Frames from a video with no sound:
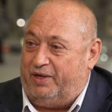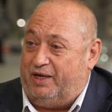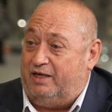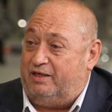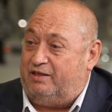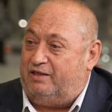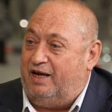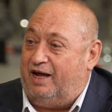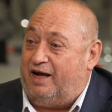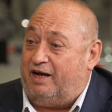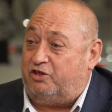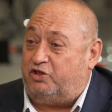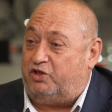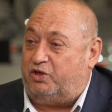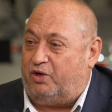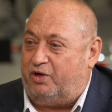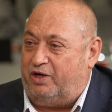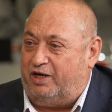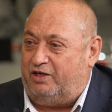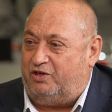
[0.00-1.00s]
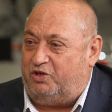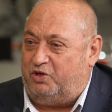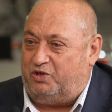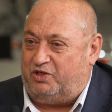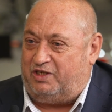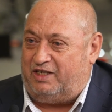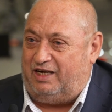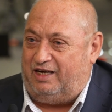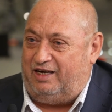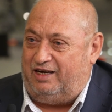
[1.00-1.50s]
is now starting to
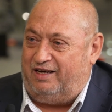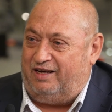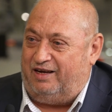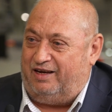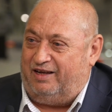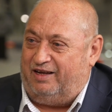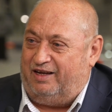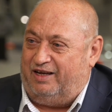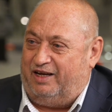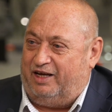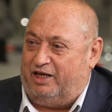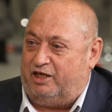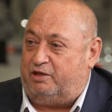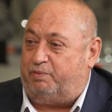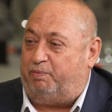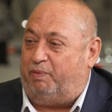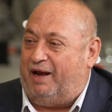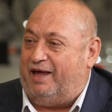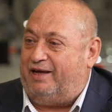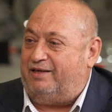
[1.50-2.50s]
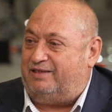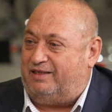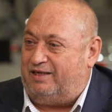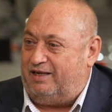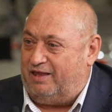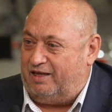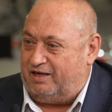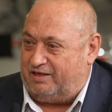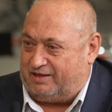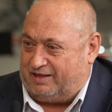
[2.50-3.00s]
see its place
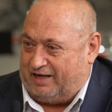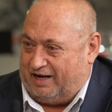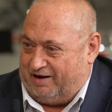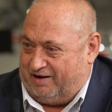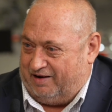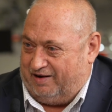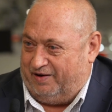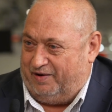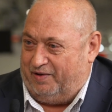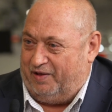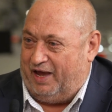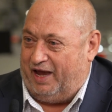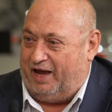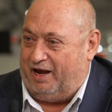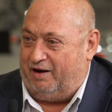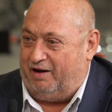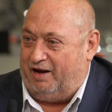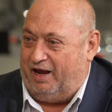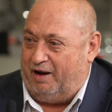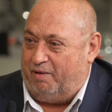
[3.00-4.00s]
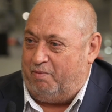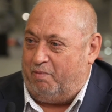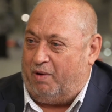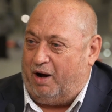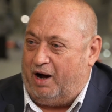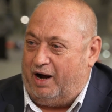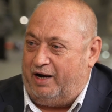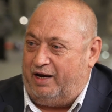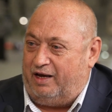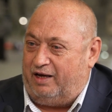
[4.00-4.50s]
in the sun. And
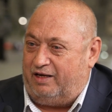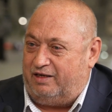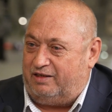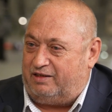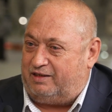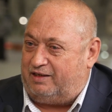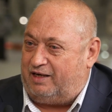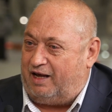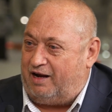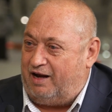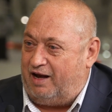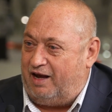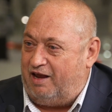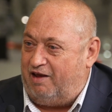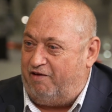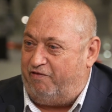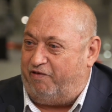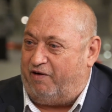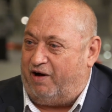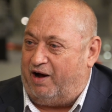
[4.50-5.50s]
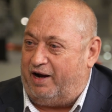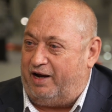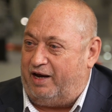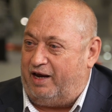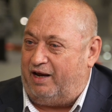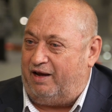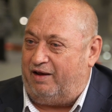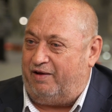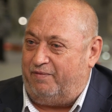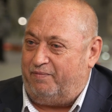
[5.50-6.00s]
mining is suddenly
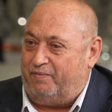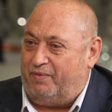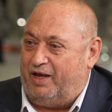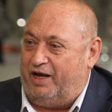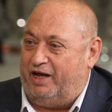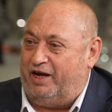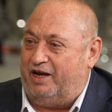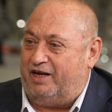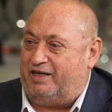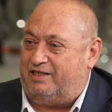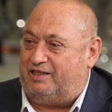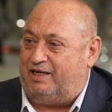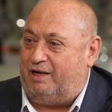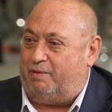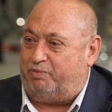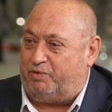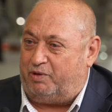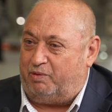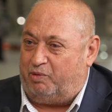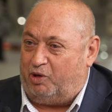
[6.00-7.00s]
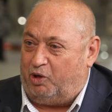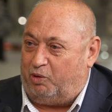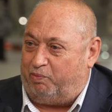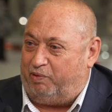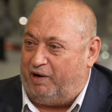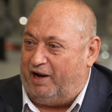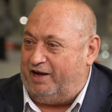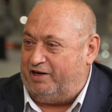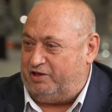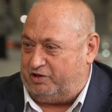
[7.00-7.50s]
finding an acceptable
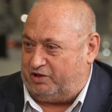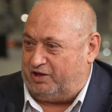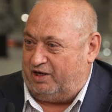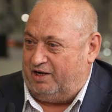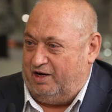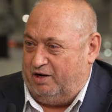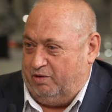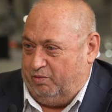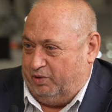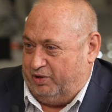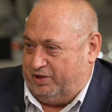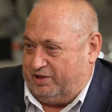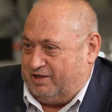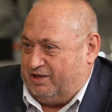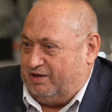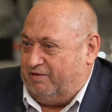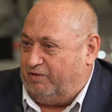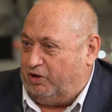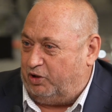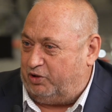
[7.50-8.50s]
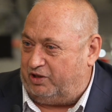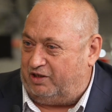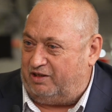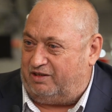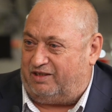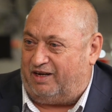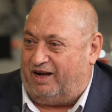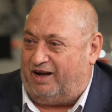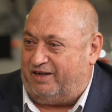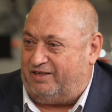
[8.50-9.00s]
place with civil
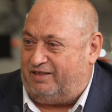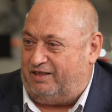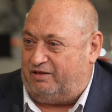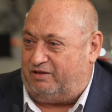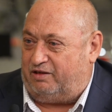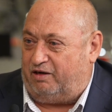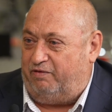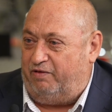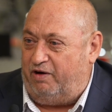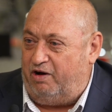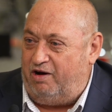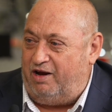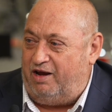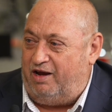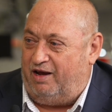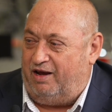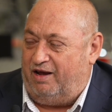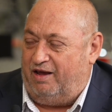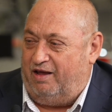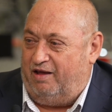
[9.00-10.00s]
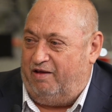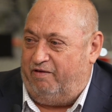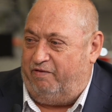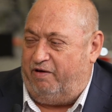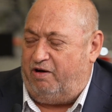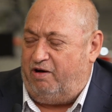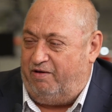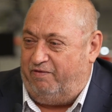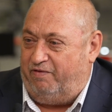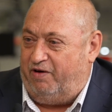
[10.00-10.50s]
society. So very,
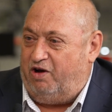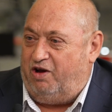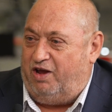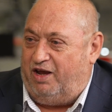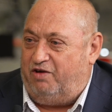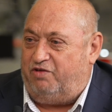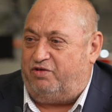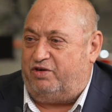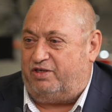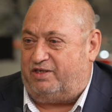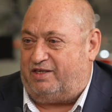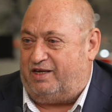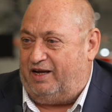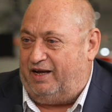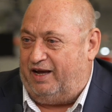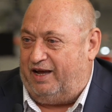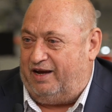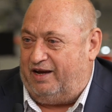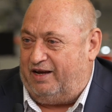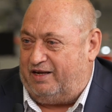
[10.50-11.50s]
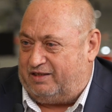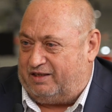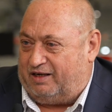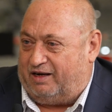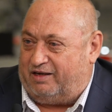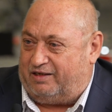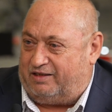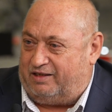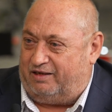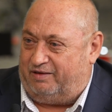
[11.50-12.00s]
very, very interesting and
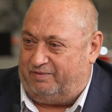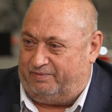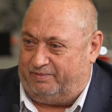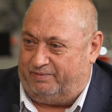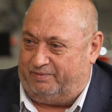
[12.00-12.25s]
exciting.